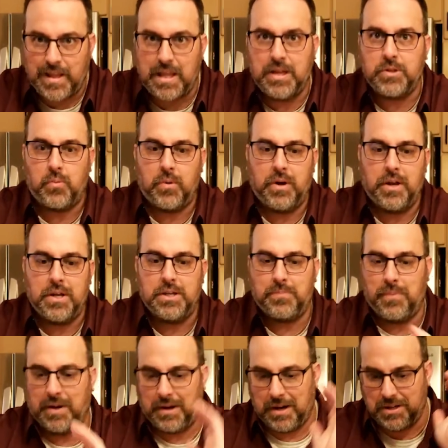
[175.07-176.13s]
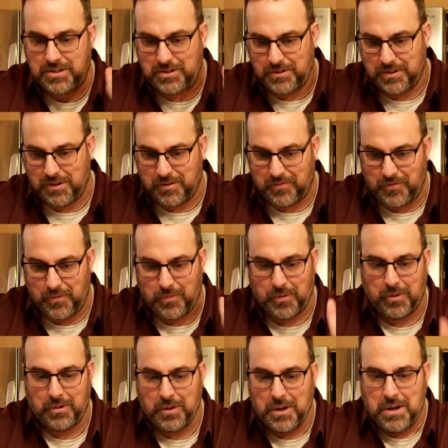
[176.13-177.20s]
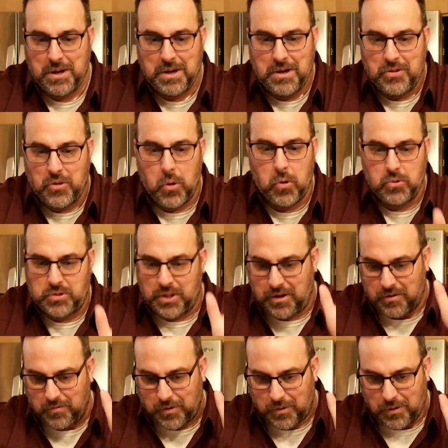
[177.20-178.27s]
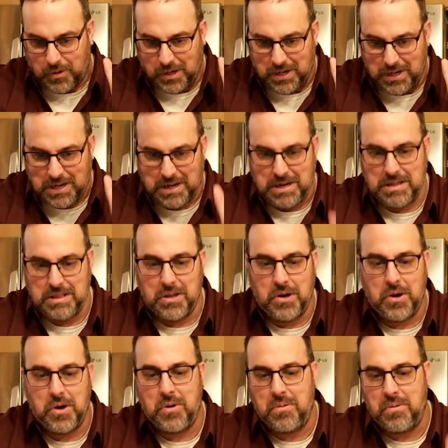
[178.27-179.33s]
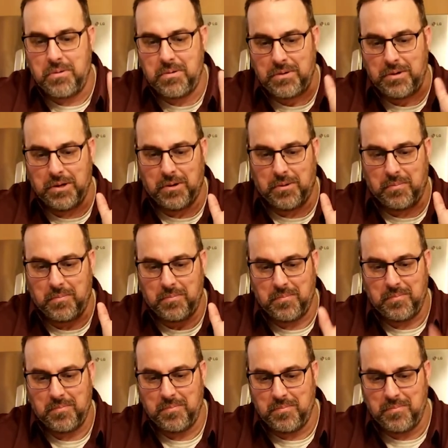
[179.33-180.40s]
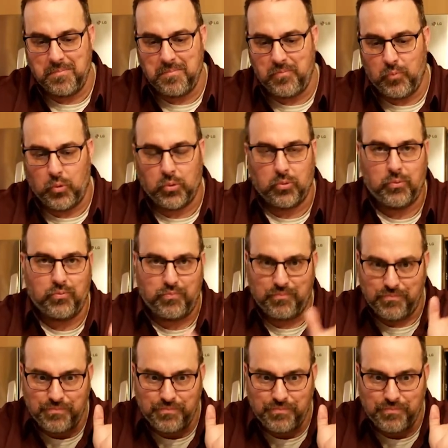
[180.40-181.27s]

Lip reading: It is what it is, but I guess, you know, you want those that are really in the know, you know, will,